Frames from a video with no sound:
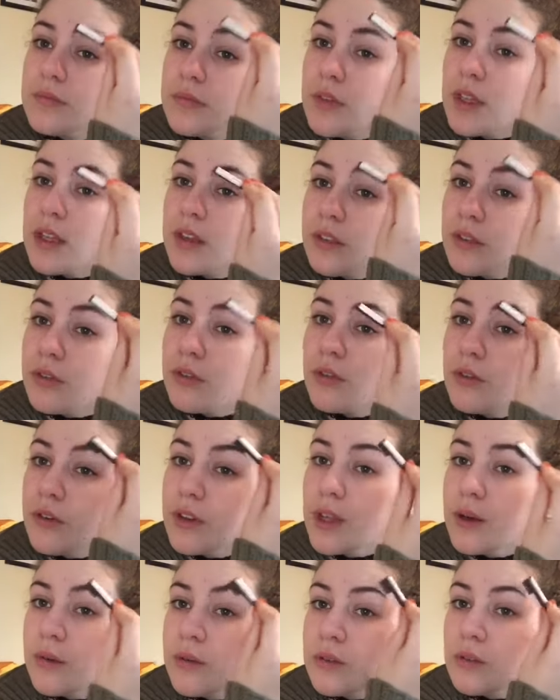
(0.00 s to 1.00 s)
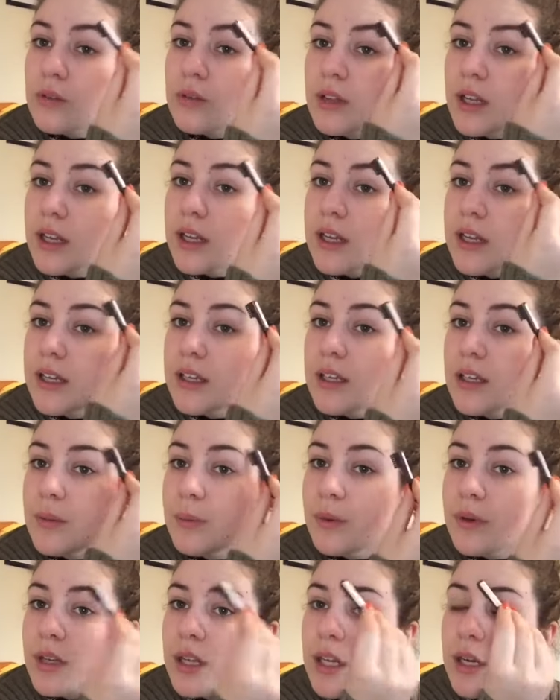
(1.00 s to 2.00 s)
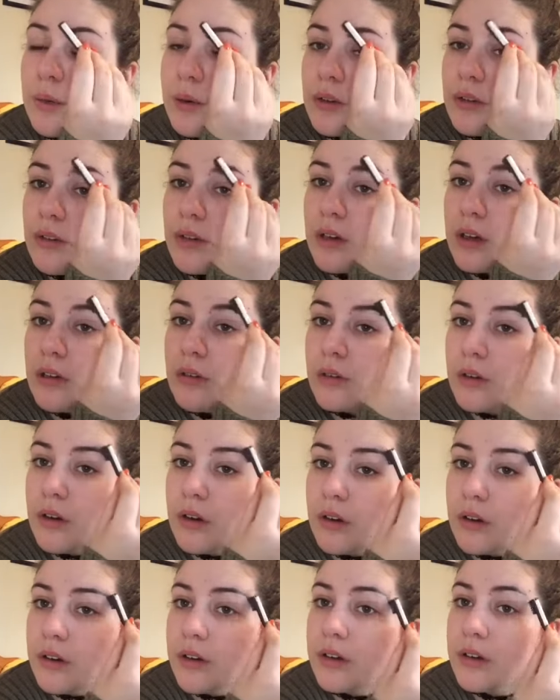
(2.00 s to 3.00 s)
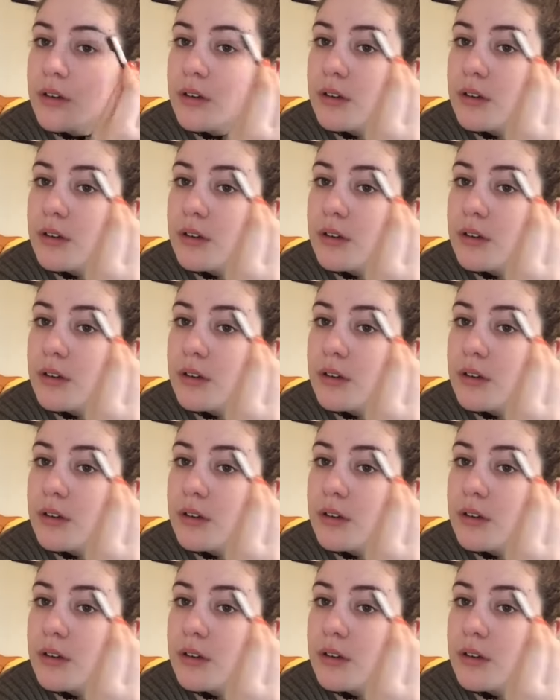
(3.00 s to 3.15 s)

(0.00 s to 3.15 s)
I thought that was all I needed, but I was very wrong.